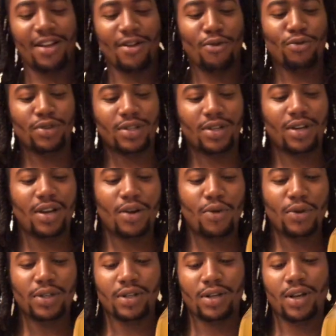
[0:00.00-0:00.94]
What's
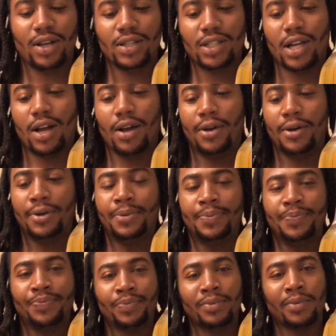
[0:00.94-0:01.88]
good, what's good,
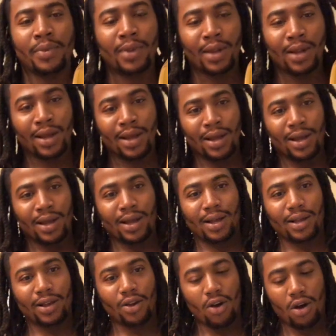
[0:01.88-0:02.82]

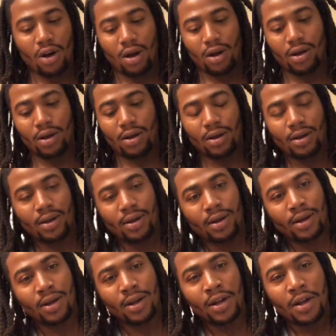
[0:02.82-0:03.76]
y'all? Y'all,
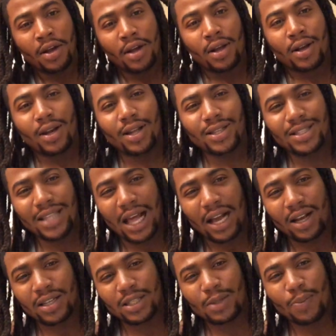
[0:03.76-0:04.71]
this is
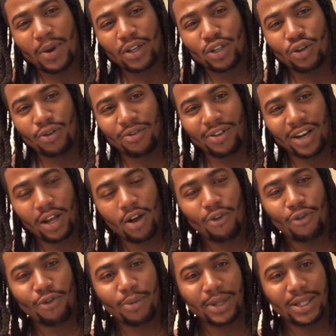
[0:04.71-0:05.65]
like a special video
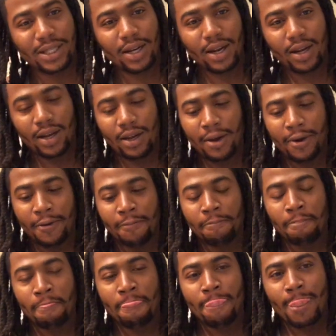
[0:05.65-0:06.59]
for me today.
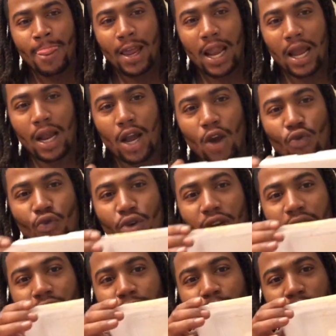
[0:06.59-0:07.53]
Like a
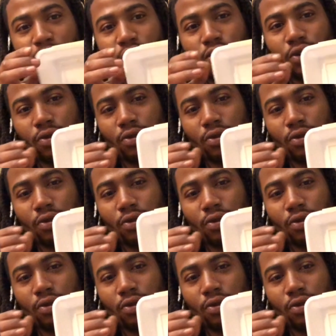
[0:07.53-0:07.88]
really special.